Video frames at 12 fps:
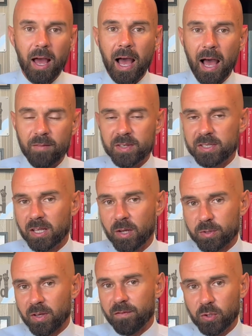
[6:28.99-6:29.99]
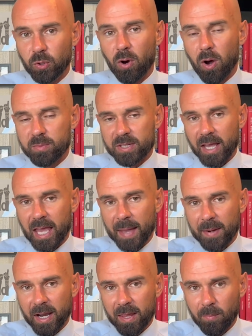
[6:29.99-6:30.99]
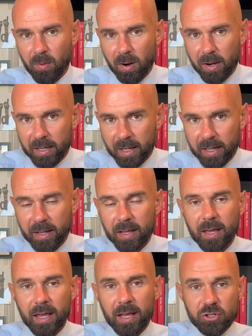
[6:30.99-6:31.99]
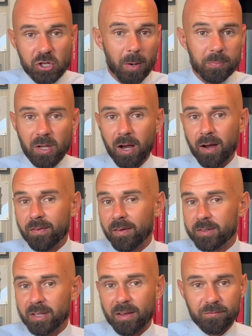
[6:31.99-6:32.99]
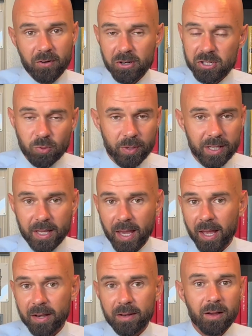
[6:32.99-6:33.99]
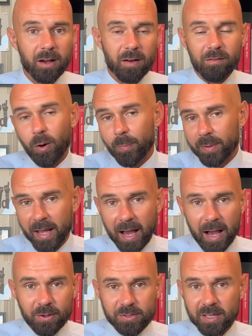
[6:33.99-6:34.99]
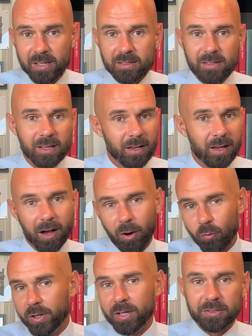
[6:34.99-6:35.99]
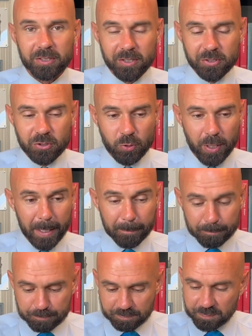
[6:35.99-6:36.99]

Obviously, there was a few homes that came out of the market and jumped off after that first weekend of open houses, a realtor's dream.